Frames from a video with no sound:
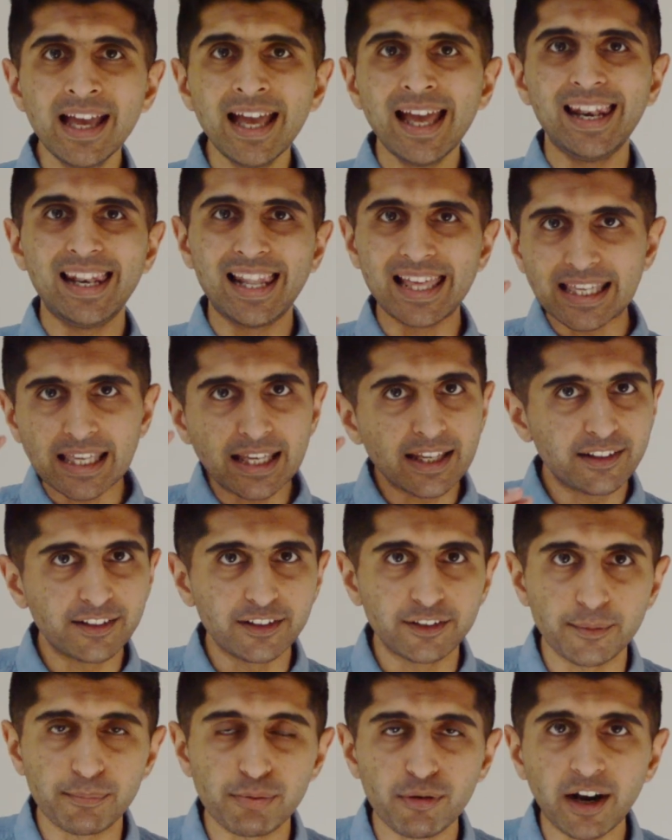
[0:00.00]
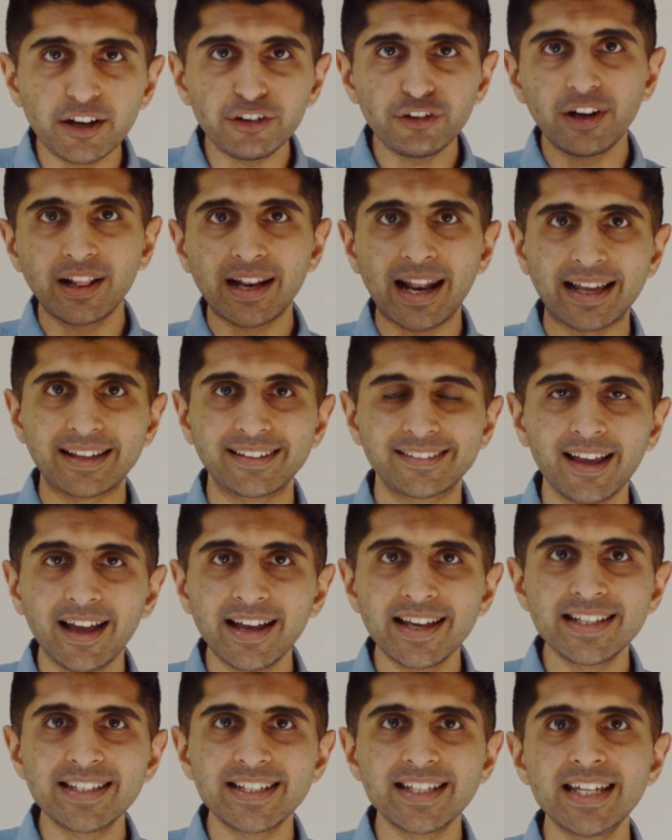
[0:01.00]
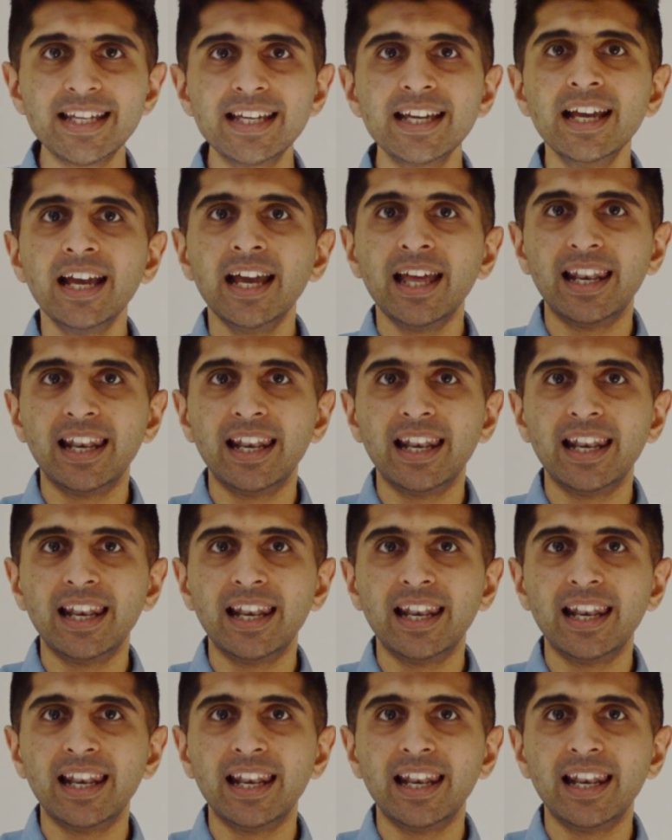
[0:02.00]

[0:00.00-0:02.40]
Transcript: linking to depression and anxiety,